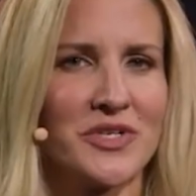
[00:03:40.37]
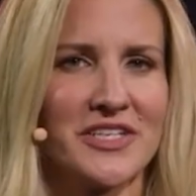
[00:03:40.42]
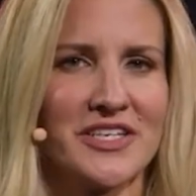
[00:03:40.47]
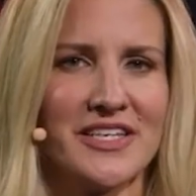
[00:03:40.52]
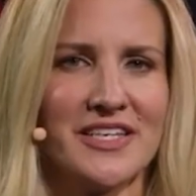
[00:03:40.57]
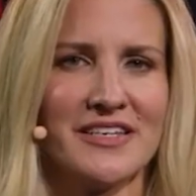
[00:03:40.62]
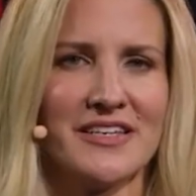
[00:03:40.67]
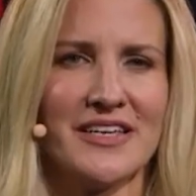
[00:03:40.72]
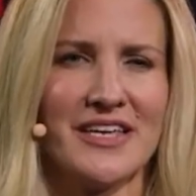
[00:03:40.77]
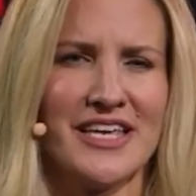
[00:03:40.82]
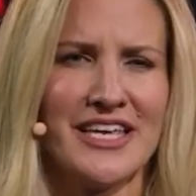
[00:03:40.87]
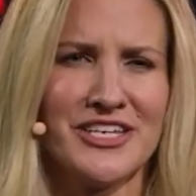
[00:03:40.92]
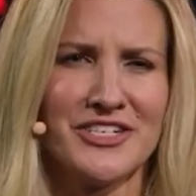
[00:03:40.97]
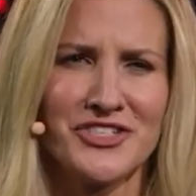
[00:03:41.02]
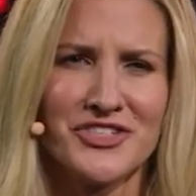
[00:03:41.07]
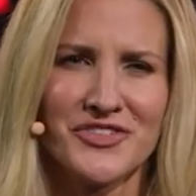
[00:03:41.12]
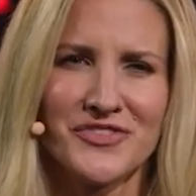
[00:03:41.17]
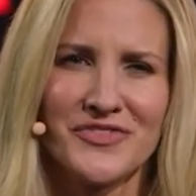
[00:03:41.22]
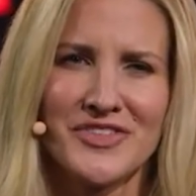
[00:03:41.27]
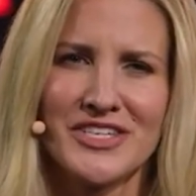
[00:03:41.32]
of this
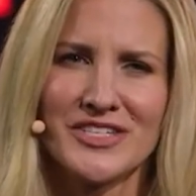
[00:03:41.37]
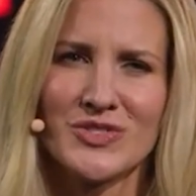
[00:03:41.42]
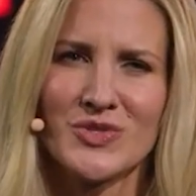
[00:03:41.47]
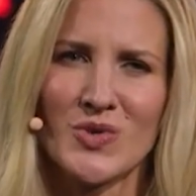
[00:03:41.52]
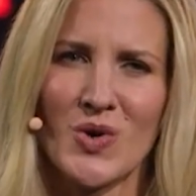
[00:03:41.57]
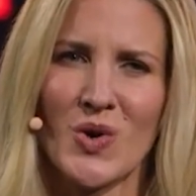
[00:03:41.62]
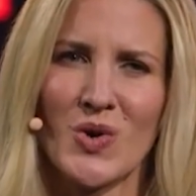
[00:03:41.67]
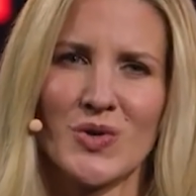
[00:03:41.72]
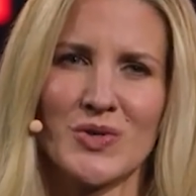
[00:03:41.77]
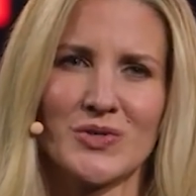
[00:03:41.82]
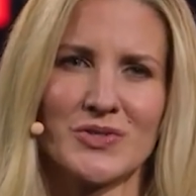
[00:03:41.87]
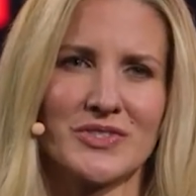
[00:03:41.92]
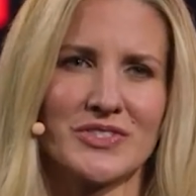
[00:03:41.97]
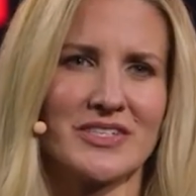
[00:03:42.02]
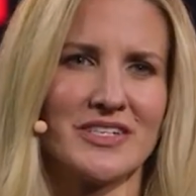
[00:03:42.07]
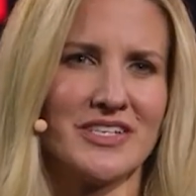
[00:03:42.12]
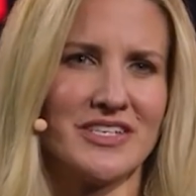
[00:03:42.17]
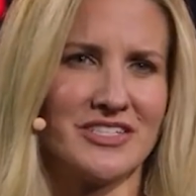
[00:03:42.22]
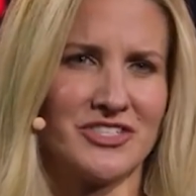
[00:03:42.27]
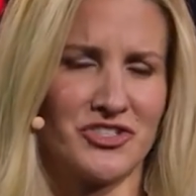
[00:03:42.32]
GPU is going to be
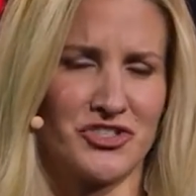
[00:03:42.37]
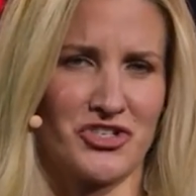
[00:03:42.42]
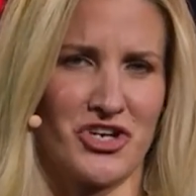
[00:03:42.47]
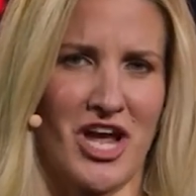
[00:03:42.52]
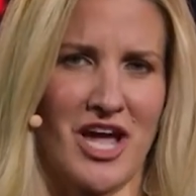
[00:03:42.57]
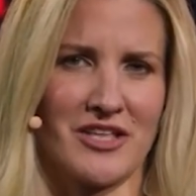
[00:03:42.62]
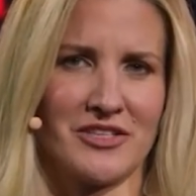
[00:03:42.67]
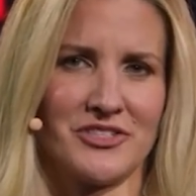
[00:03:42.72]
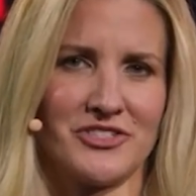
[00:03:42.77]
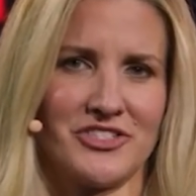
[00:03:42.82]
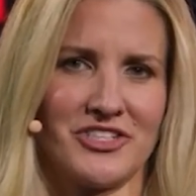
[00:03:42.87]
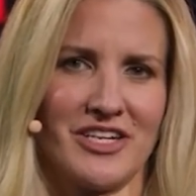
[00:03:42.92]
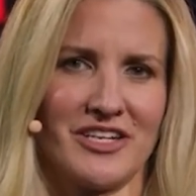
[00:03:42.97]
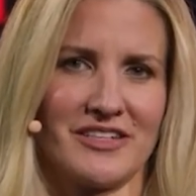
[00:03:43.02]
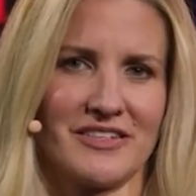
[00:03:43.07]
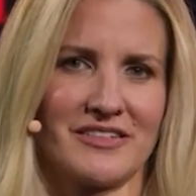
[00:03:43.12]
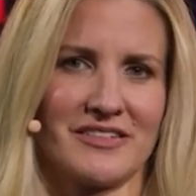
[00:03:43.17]
absolutely just, it's